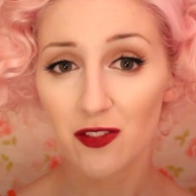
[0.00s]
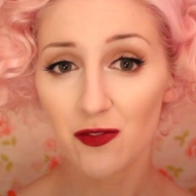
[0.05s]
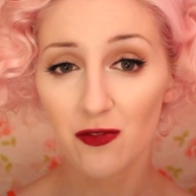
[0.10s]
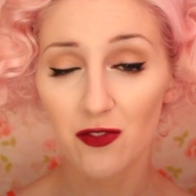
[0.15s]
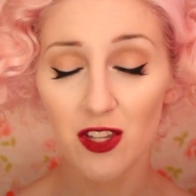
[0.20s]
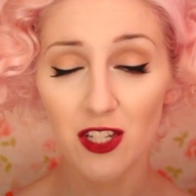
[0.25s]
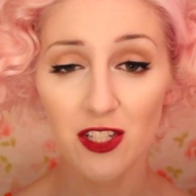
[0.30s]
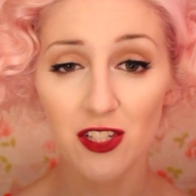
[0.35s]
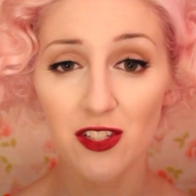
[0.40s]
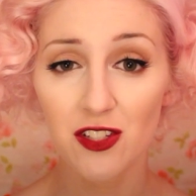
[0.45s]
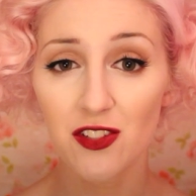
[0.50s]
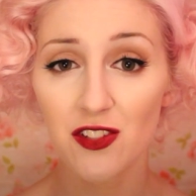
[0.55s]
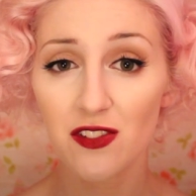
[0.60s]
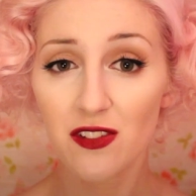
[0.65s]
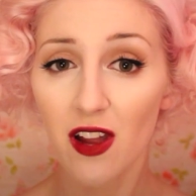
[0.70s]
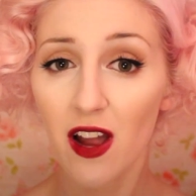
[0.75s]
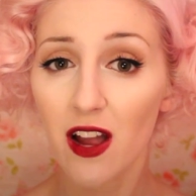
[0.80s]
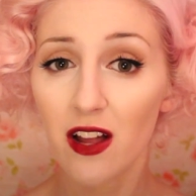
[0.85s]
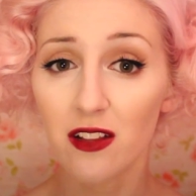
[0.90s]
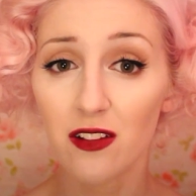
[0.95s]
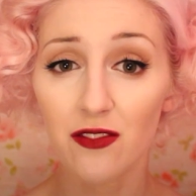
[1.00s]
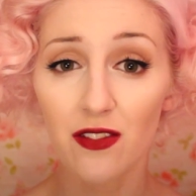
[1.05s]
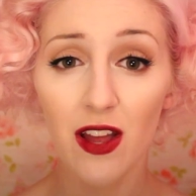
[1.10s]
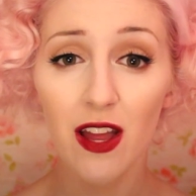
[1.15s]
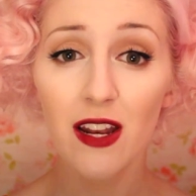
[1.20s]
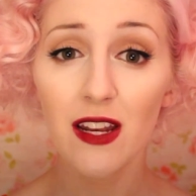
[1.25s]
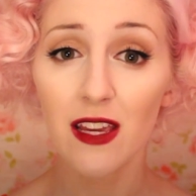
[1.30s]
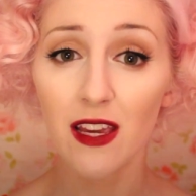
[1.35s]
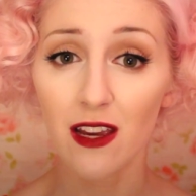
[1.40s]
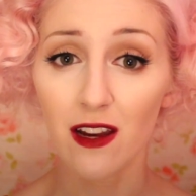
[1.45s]
vintage style of
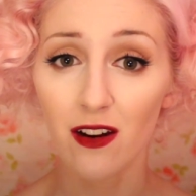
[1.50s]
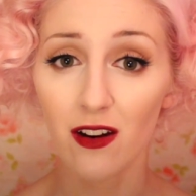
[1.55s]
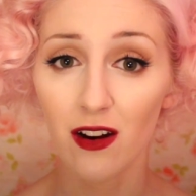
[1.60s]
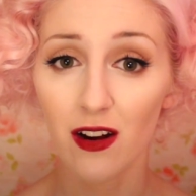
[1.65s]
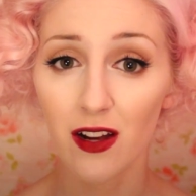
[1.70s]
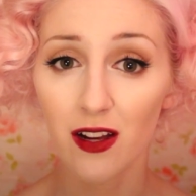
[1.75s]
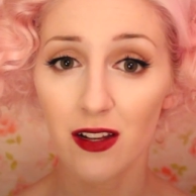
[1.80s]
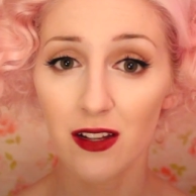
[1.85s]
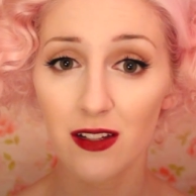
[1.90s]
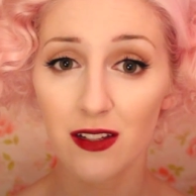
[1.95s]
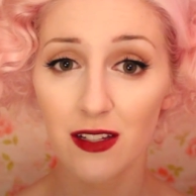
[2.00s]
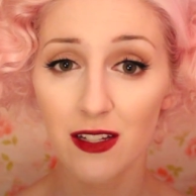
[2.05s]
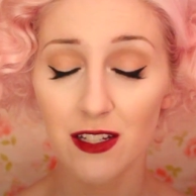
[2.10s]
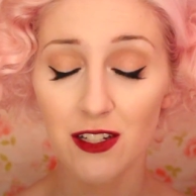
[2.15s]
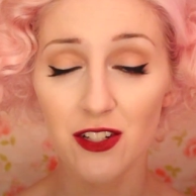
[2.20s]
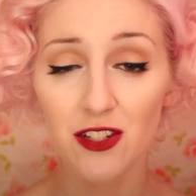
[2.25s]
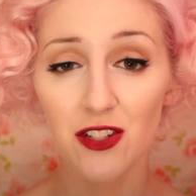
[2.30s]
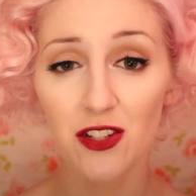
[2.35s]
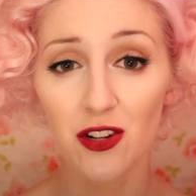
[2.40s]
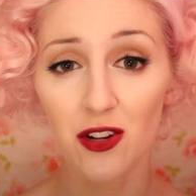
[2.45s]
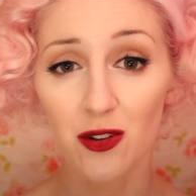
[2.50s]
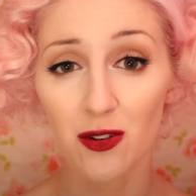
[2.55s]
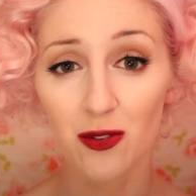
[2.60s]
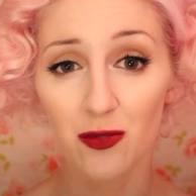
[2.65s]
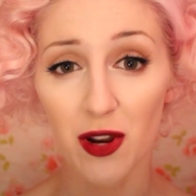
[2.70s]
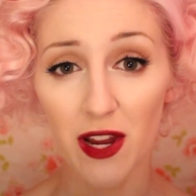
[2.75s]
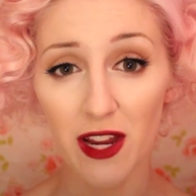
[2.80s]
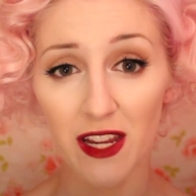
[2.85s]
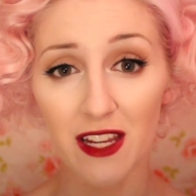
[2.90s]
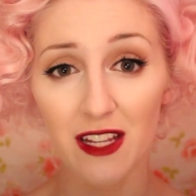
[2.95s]
any era into your
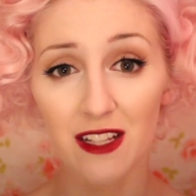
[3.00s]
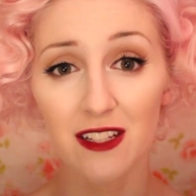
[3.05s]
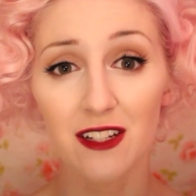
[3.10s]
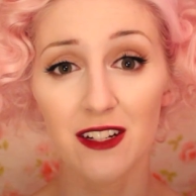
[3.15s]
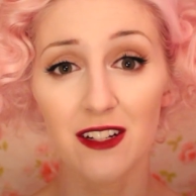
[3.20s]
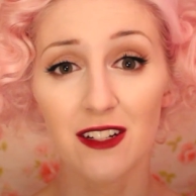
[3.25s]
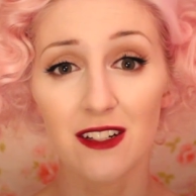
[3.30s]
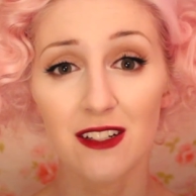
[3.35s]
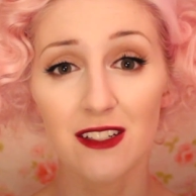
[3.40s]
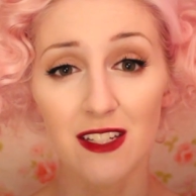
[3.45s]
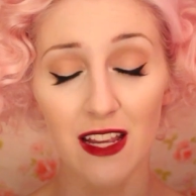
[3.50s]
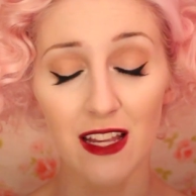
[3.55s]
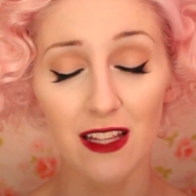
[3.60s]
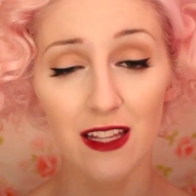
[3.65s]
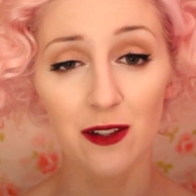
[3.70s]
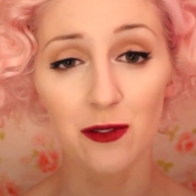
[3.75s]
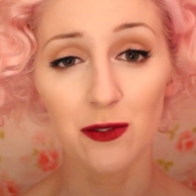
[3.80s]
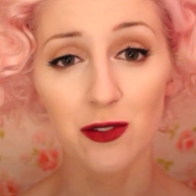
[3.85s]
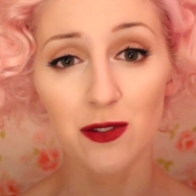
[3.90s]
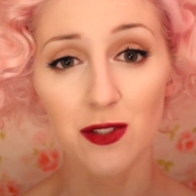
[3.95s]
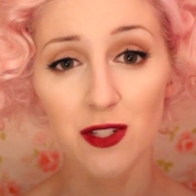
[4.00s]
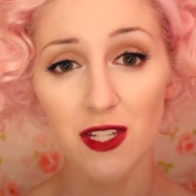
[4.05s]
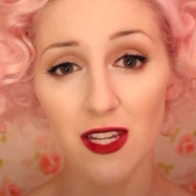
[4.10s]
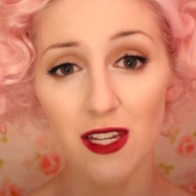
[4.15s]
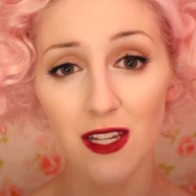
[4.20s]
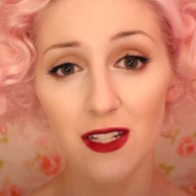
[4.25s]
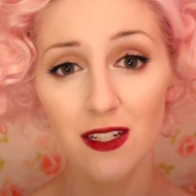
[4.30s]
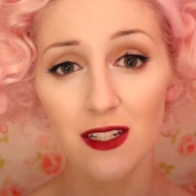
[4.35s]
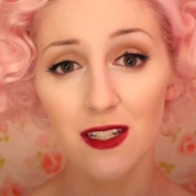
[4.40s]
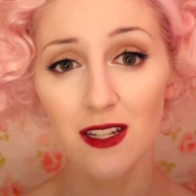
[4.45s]
regular daily
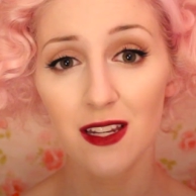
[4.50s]
routine,